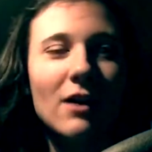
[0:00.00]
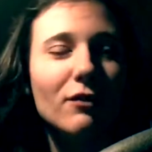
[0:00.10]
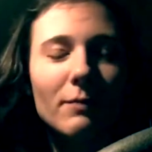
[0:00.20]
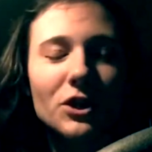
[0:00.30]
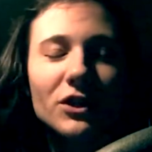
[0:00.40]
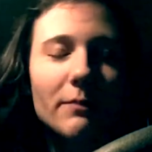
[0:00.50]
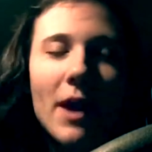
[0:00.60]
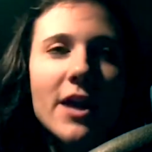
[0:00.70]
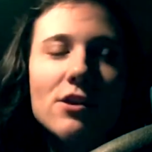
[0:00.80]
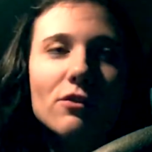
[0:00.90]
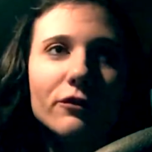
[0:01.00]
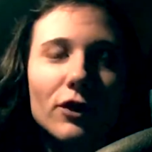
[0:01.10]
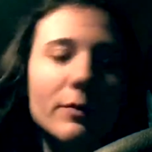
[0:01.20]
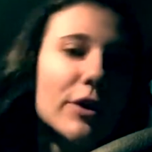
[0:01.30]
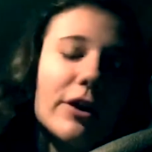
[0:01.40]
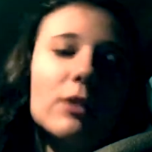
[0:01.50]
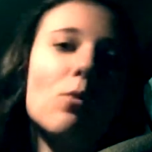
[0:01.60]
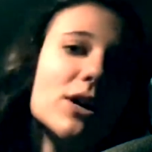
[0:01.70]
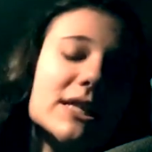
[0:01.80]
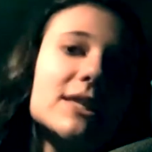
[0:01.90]
much they pay you for appearing in
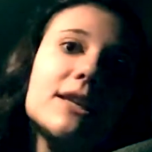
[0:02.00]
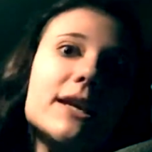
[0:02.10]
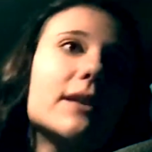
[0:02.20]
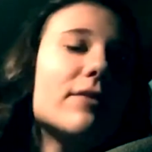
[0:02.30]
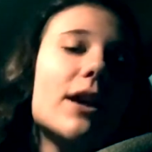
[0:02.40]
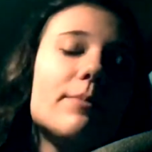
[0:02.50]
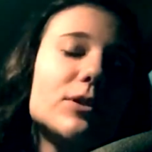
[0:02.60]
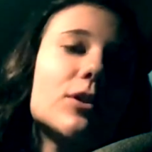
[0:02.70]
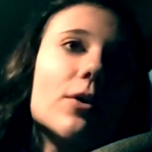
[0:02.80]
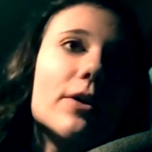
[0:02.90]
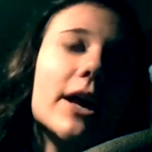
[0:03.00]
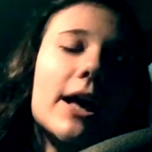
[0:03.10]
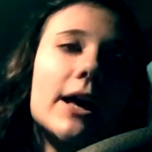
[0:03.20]
one scene of an episode,